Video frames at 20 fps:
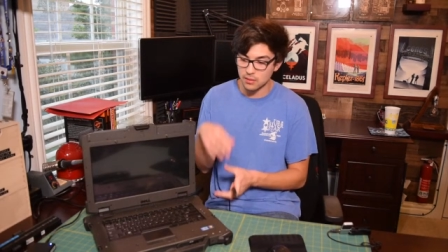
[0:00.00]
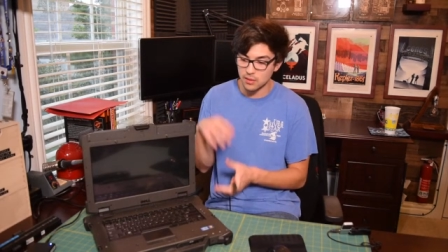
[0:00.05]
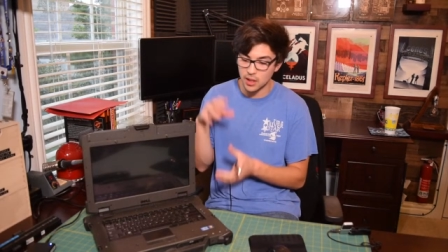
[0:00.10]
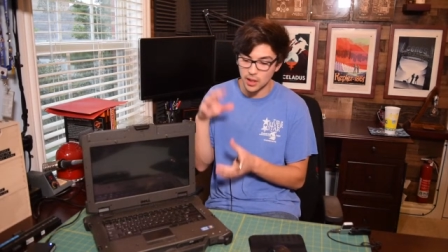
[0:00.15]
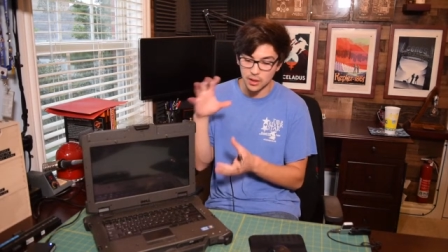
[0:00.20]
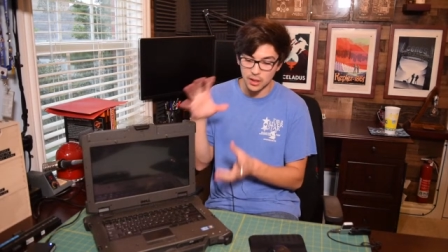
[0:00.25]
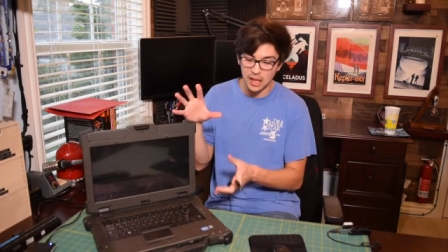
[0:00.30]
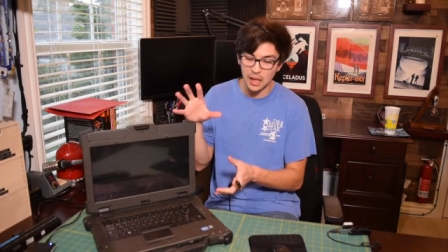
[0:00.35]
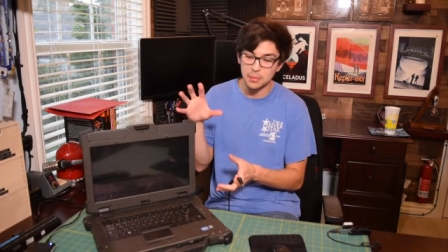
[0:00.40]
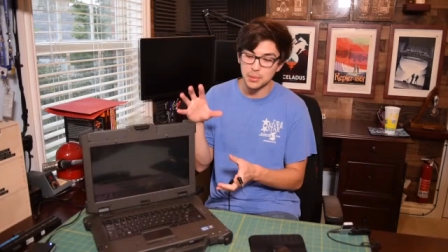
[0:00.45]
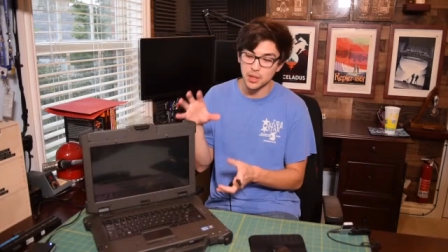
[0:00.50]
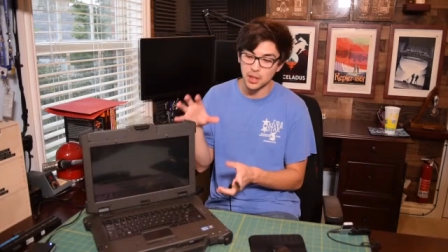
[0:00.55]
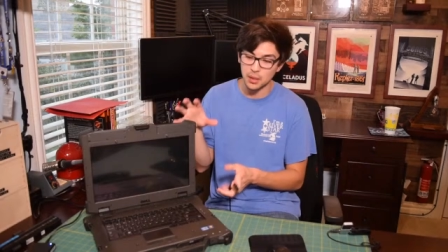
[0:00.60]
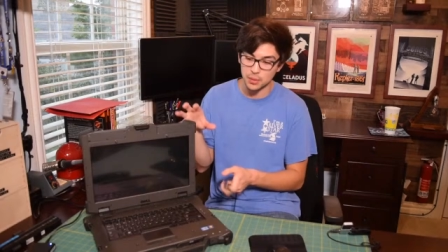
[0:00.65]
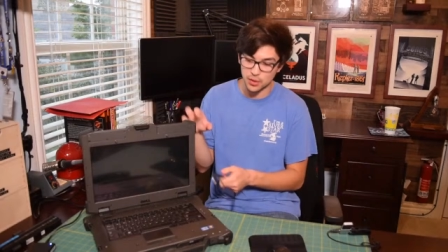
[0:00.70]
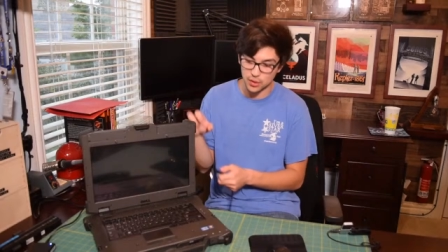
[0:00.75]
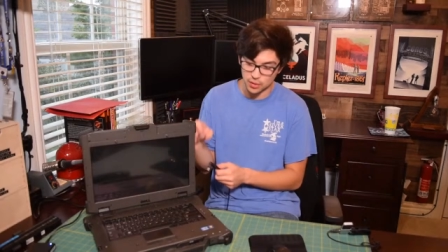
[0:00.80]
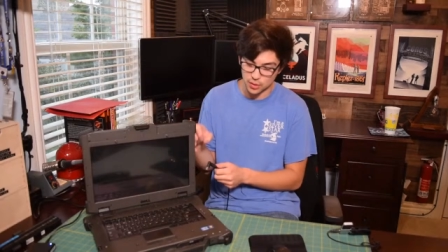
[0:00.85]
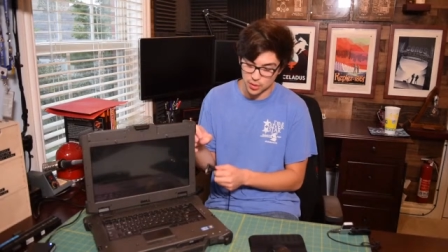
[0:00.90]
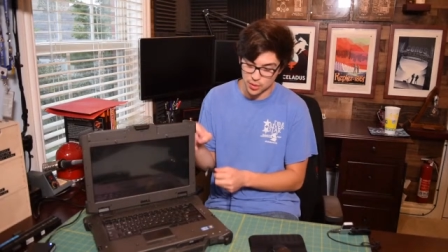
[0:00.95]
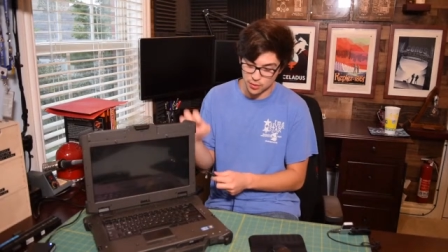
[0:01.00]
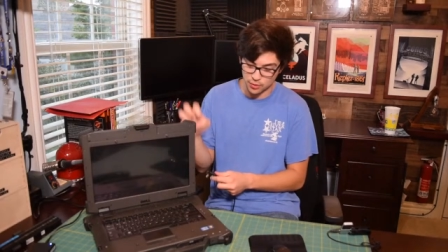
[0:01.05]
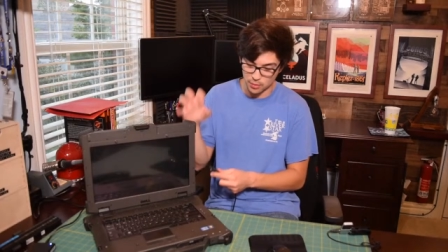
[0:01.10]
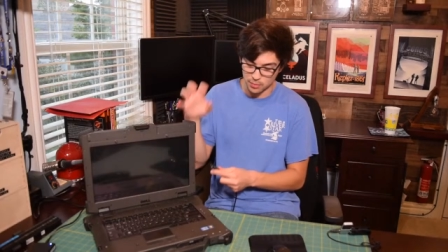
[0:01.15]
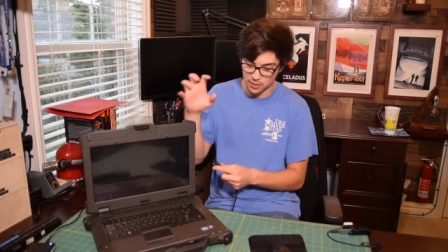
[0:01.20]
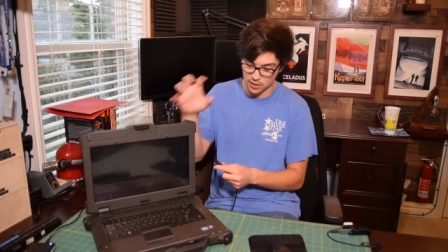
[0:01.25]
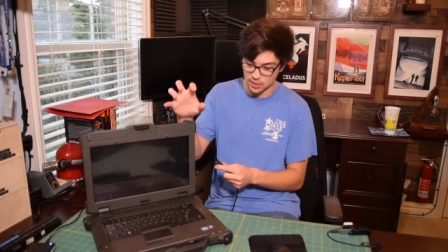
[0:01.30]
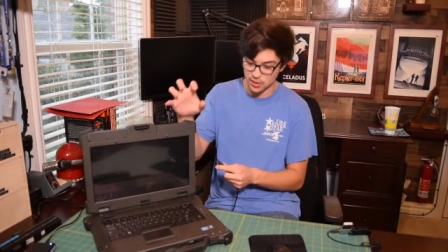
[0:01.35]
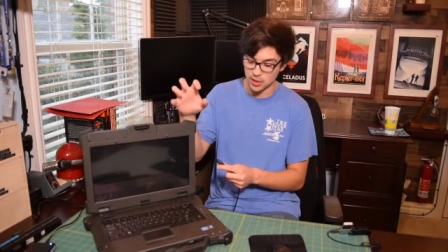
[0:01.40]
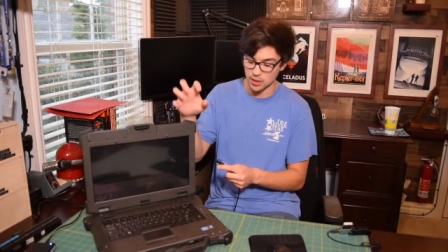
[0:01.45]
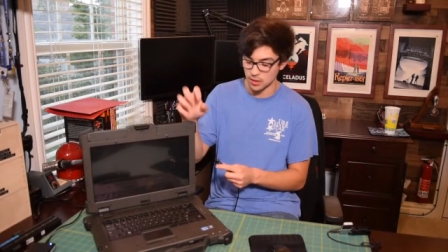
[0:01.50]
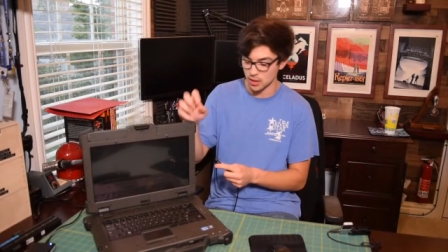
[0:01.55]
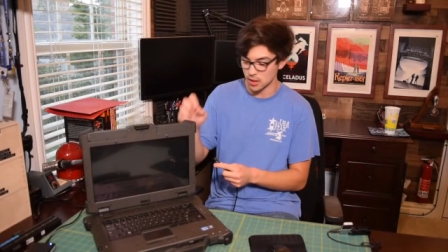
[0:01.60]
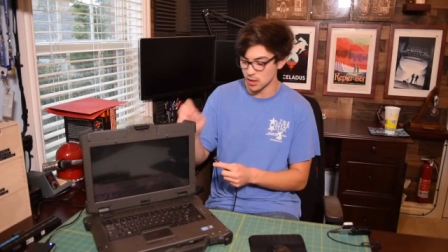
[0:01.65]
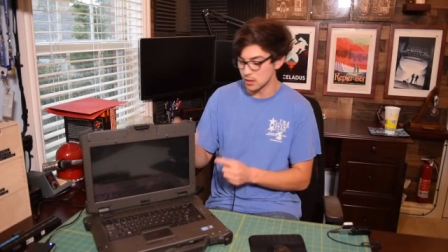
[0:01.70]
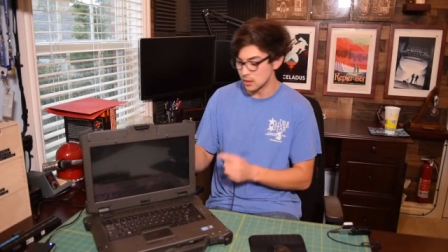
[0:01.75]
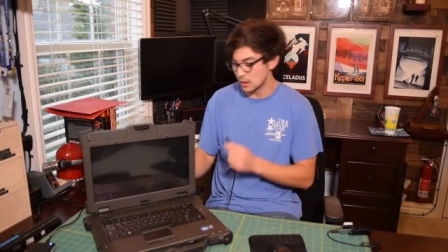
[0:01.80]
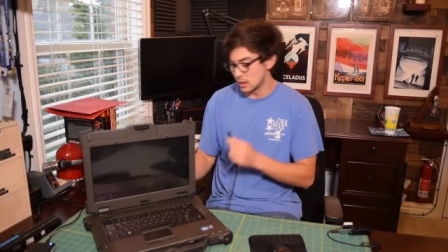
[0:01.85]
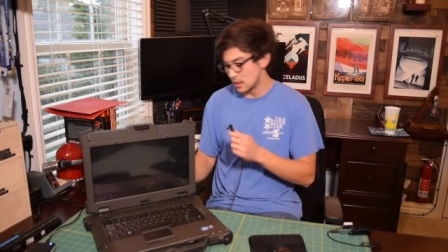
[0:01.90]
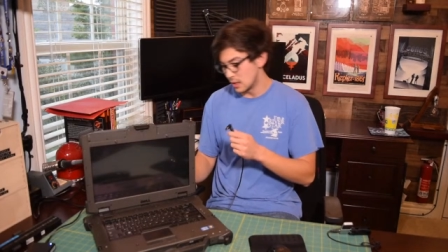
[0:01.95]
Dell laptops used from this era.
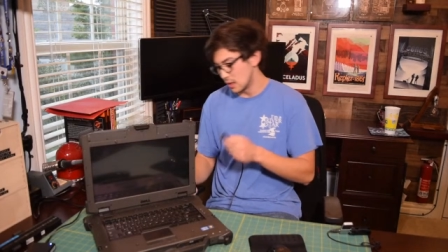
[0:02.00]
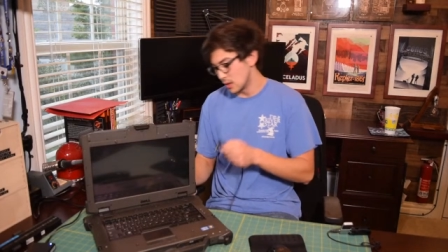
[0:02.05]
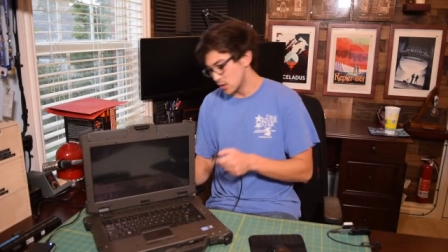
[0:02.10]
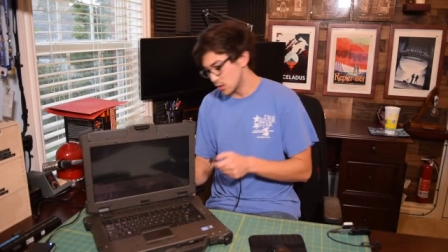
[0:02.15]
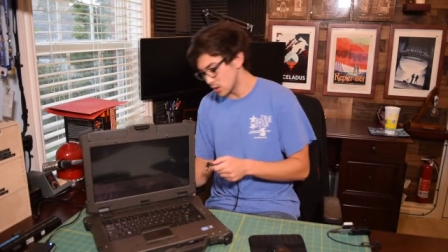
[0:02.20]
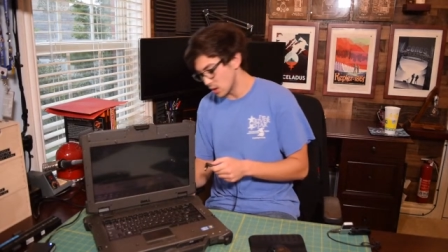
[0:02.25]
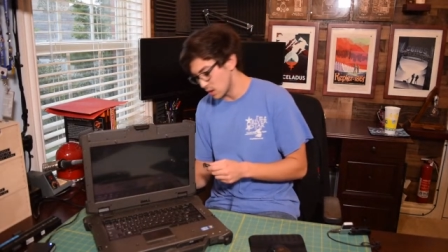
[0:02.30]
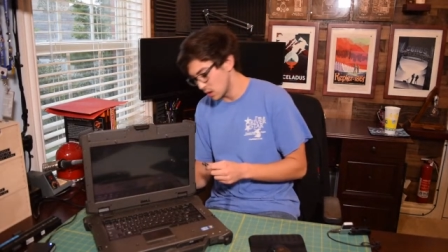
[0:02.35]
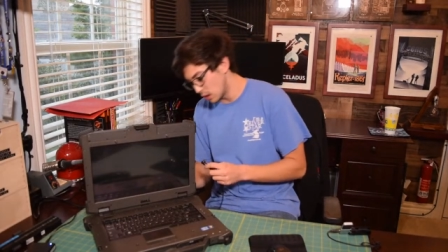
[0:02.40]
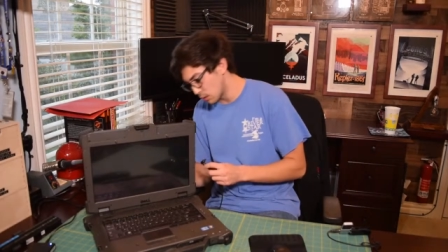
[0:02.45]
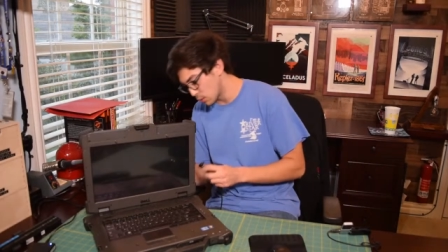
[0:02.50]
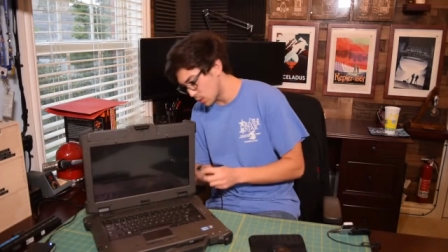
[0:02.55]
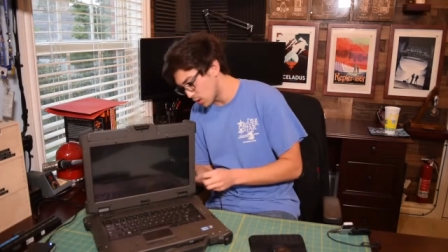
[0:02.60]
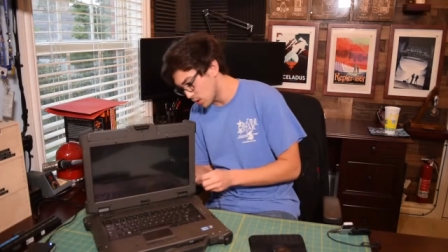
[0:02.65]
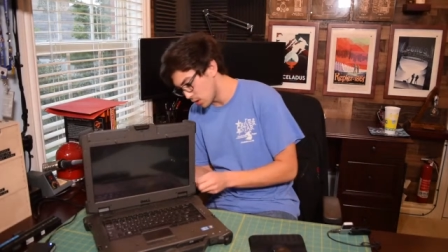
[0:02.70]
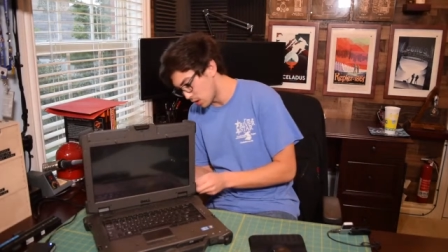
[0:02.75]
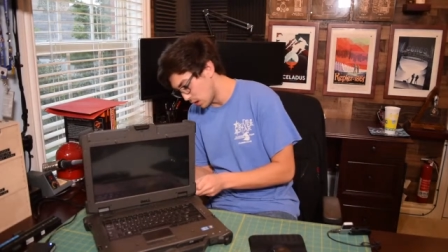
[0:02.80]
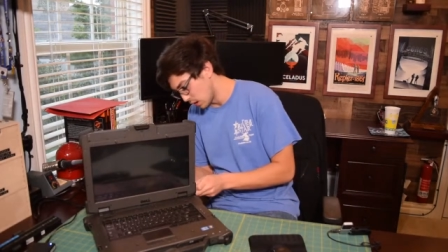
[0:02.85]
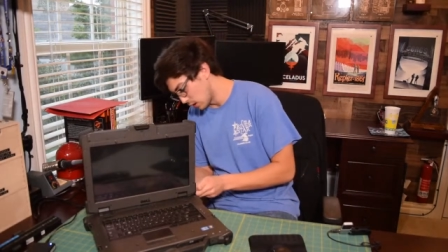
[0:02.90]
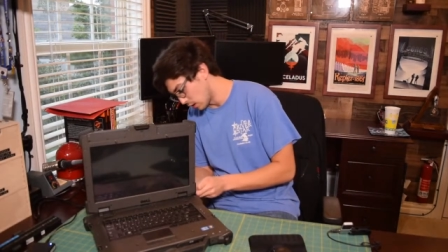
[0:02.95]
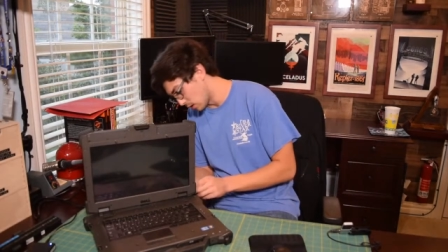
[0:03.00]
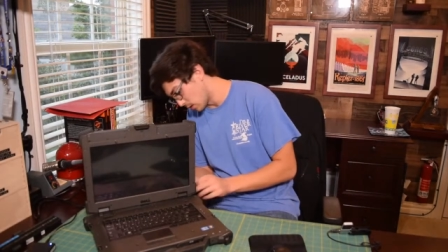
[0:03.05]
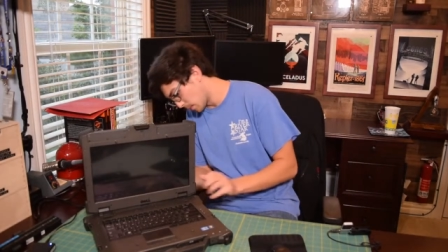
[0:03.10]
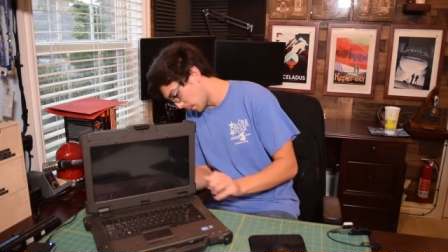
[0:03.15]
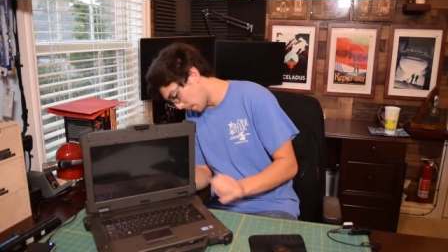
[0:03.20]
So I think we're good there.